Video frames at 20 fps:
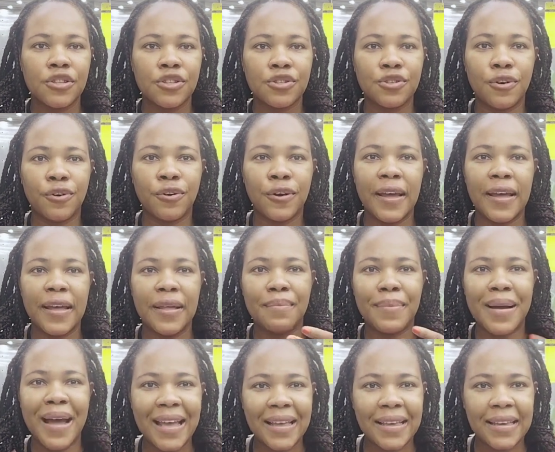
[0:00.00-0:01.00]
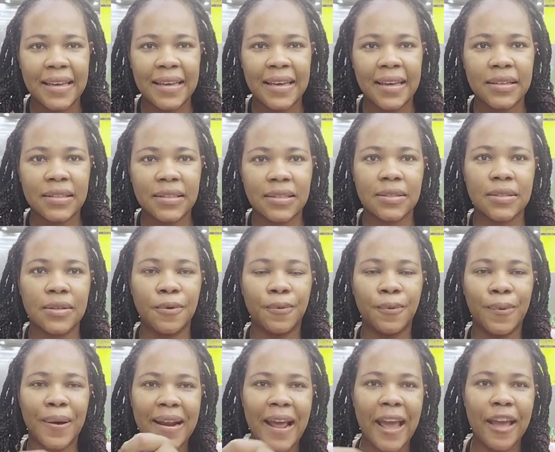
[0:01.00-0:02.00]
So in my case,
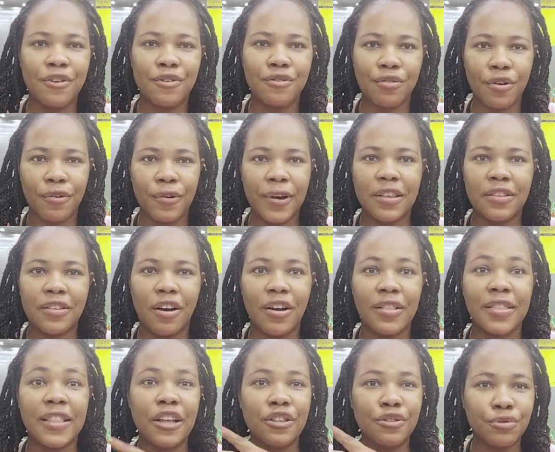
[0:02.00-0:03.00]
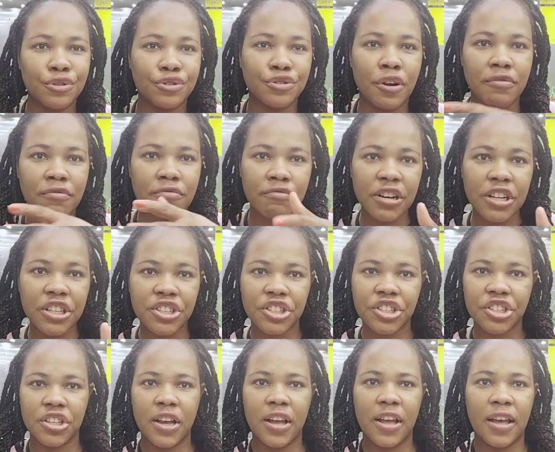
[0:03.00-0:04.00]
when I grow it on that
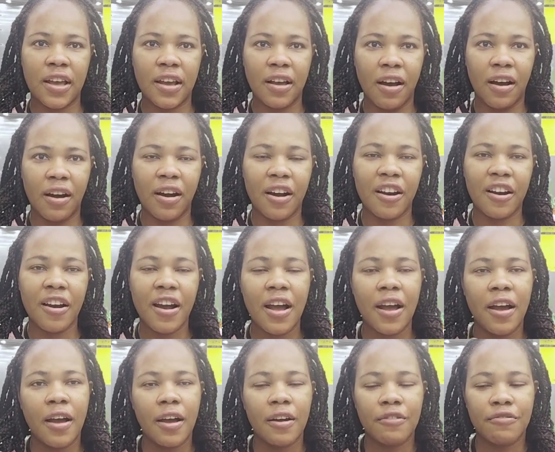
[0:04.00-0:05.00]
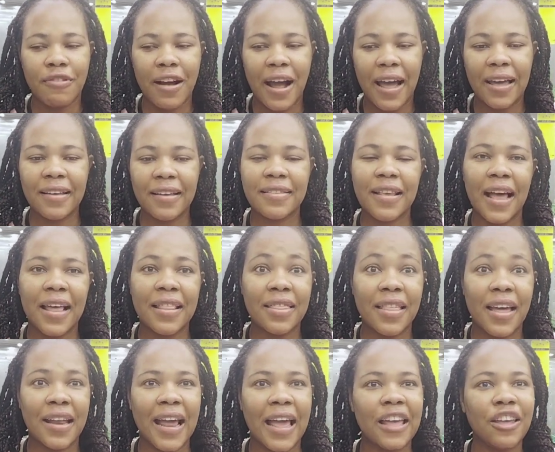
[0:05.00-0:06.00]
nutrient-rich agar, right,
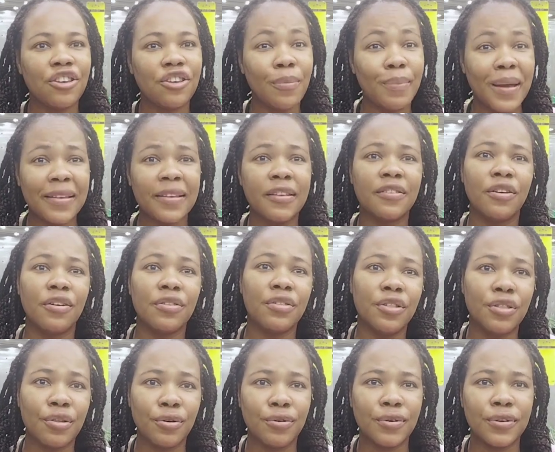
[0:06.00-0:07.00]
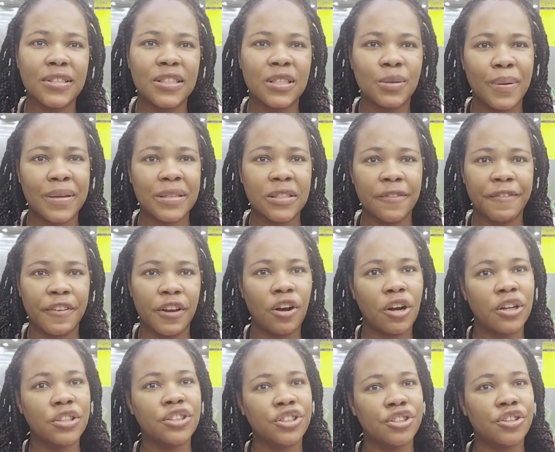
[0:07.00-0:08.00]
and then I incubate it under those
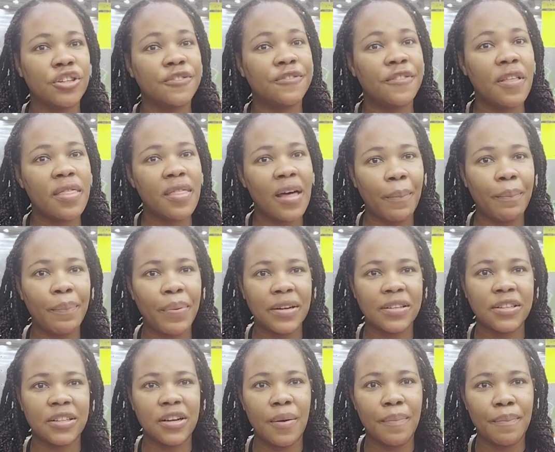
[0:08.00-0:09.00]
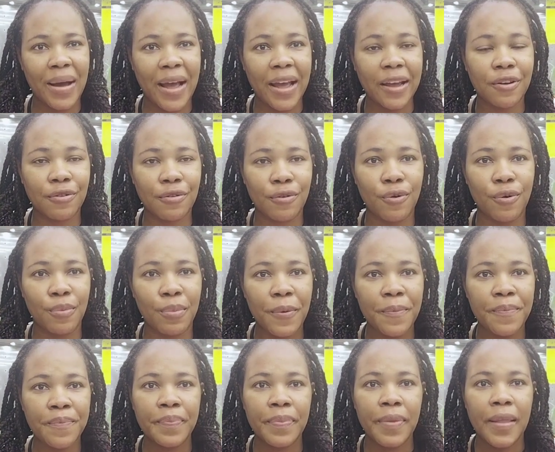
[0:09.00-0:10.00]
specific conditions for that particular
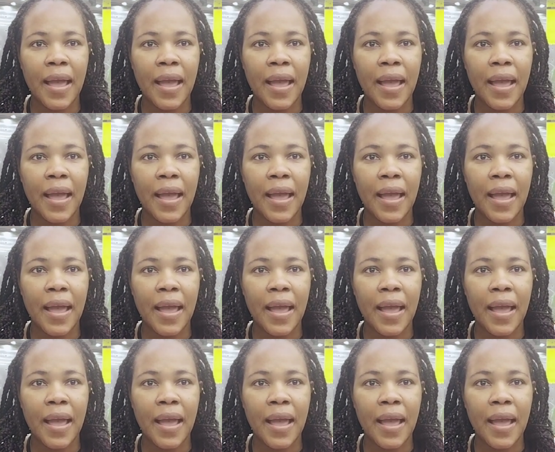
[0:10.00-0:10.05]
microbe,